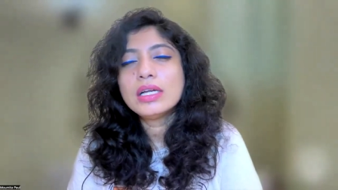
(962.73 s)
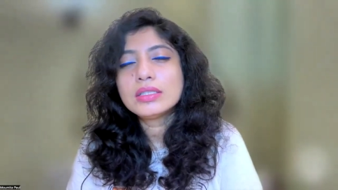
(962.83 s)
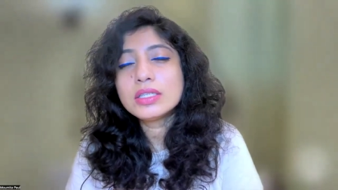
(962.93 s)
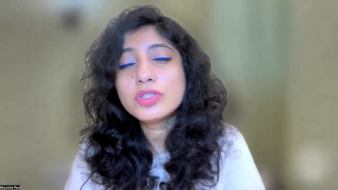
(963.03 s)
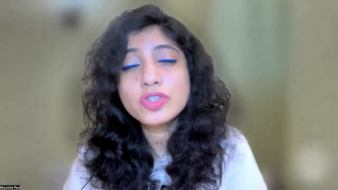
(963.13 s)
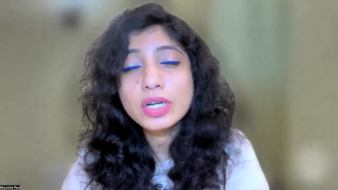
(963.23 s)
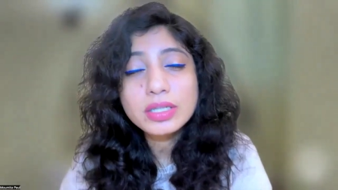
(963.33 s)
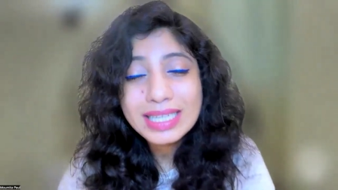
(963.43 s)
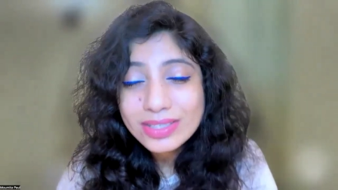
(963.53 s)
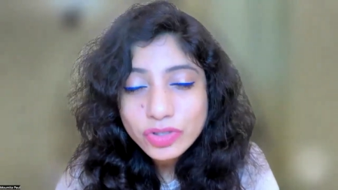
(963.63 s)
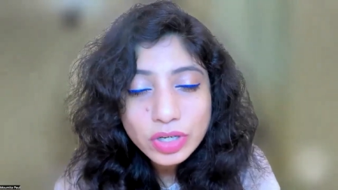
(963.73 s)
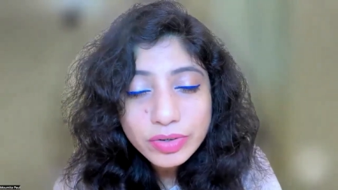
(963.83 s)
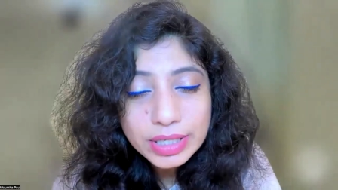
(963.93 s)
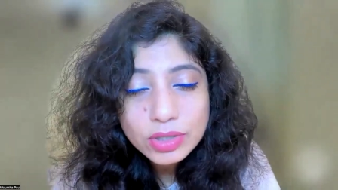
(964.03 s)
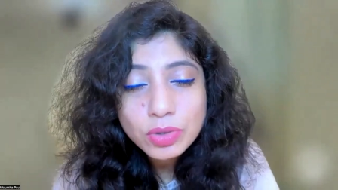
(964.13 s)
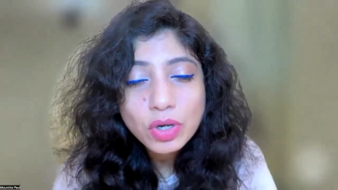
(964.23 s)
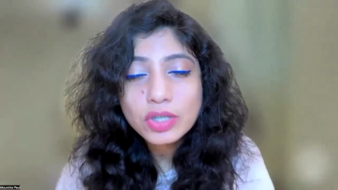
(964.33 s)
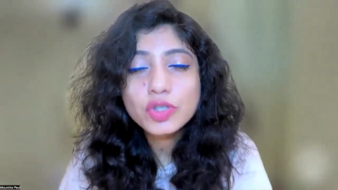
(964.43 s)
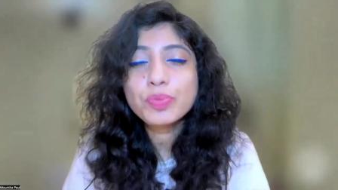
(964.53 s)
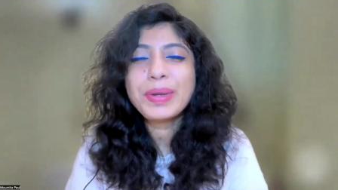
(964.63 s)
This chil- these children do
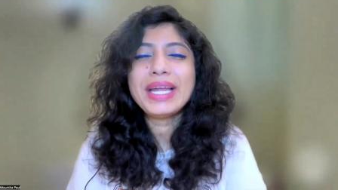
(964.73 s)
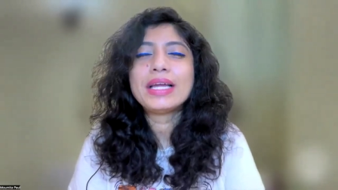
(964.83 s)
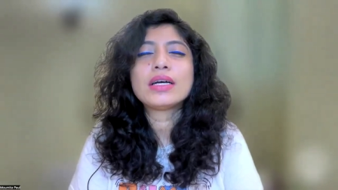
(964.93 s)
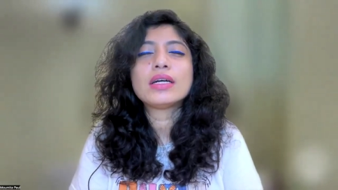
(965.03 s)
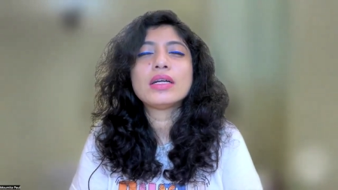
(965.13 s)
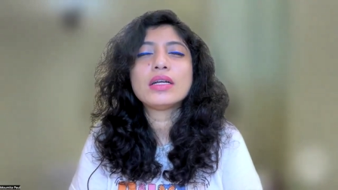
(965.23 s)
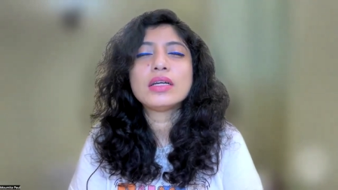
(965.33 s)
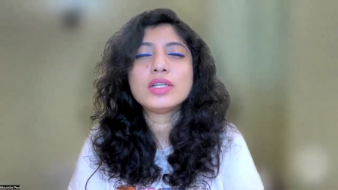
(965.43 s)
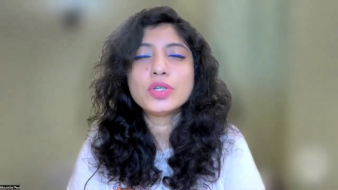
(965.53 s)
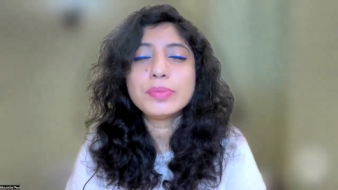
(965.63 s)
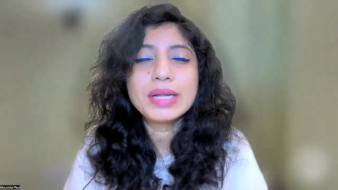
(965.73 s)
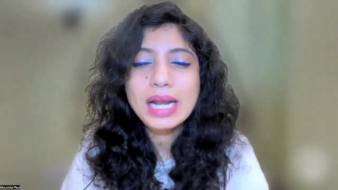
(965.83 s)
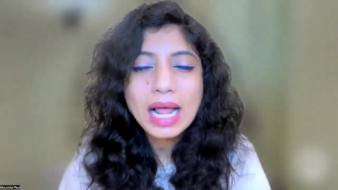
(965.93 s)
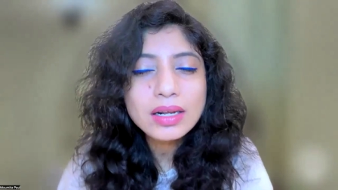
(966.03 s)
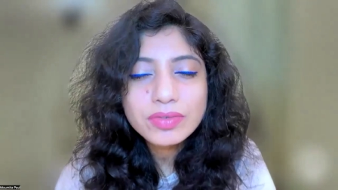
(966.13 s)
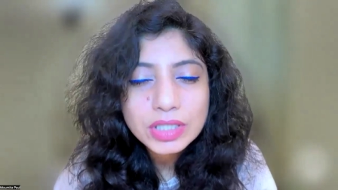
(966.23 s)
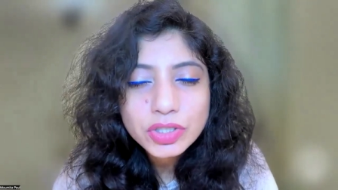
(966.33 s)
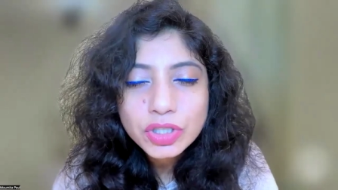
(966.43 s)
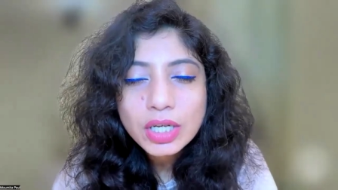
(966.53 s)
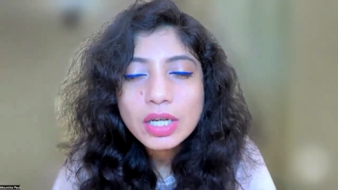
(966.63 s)
not speak human
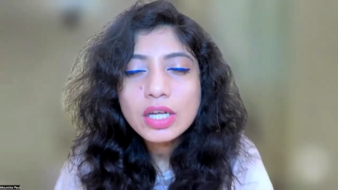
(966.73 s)
language.